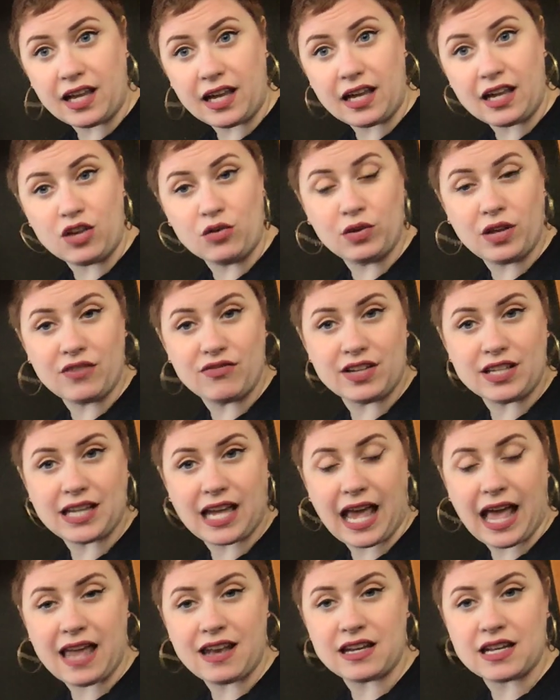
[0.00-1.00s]
You live in
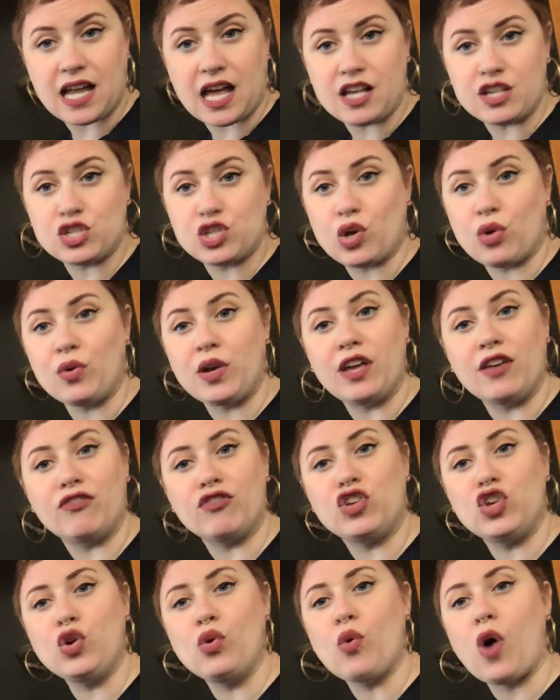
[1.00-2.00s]
Canada, so
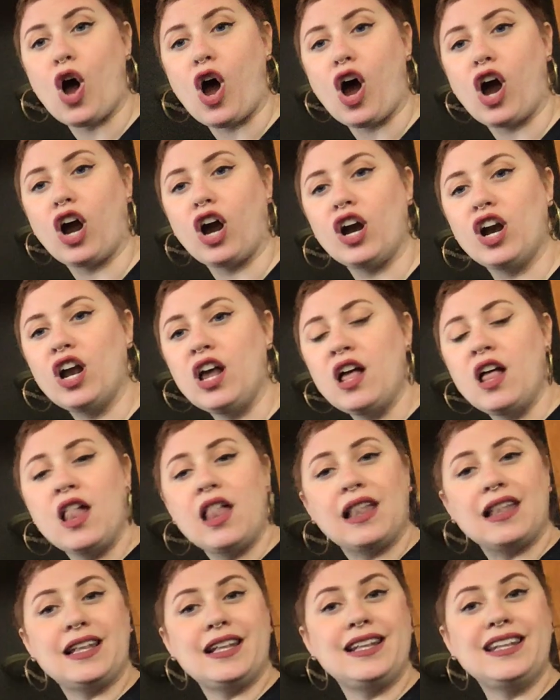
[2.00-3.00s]
if you are
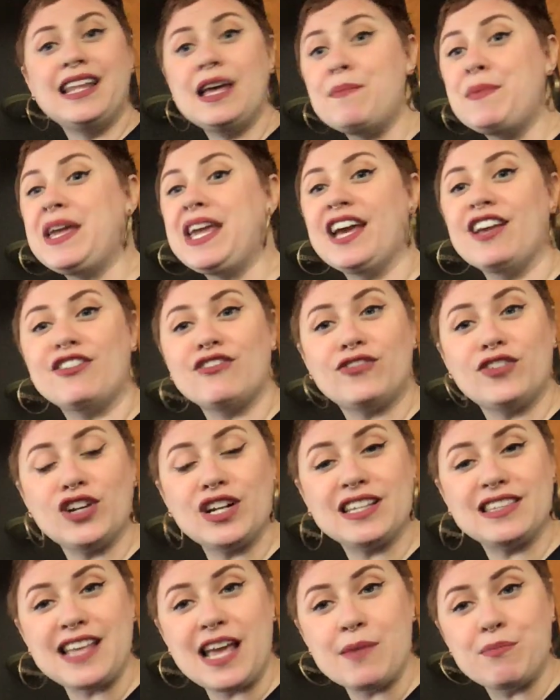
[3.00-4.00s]
Libyan, for
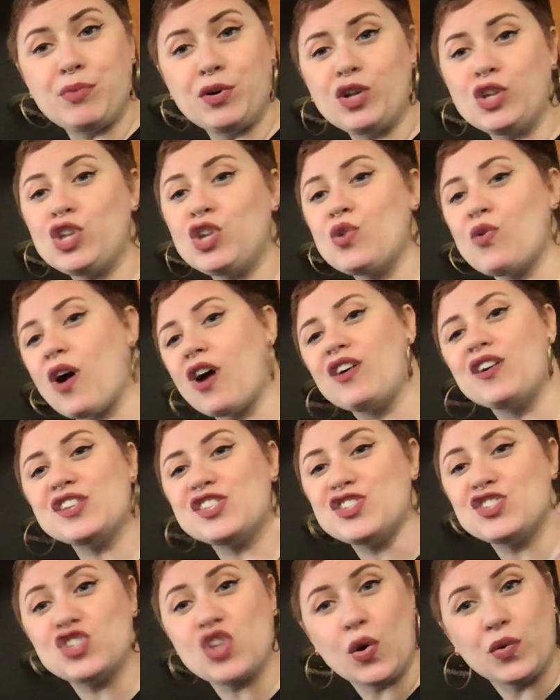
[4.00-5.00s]
example, you are
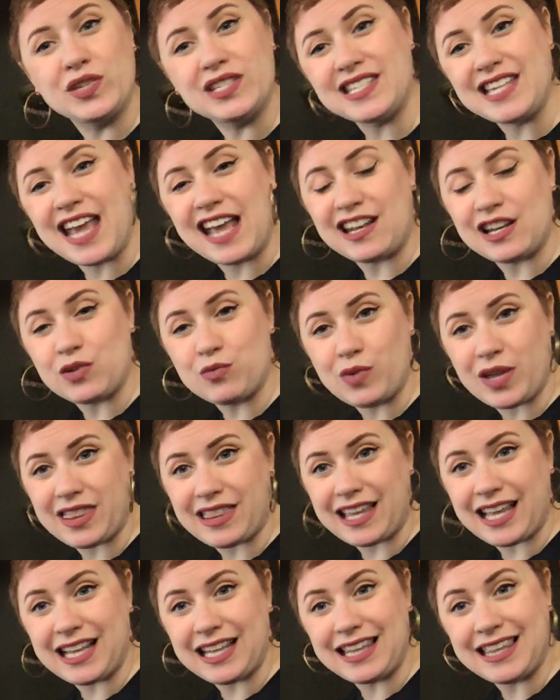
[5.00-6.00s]
associated with
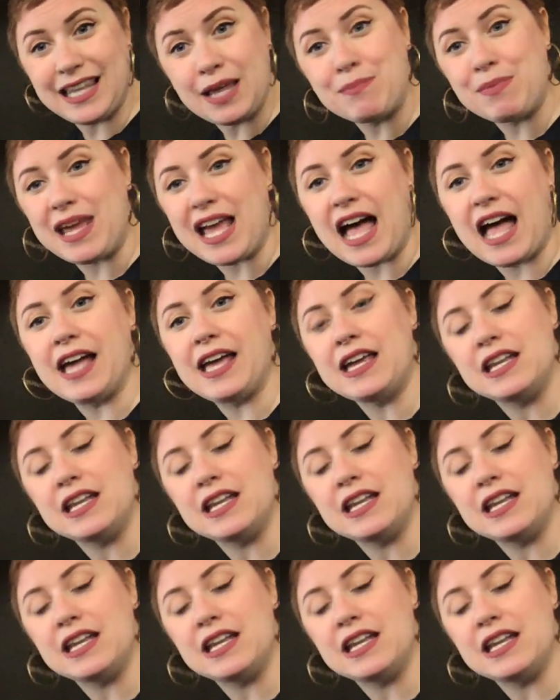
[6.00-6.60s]
Libya.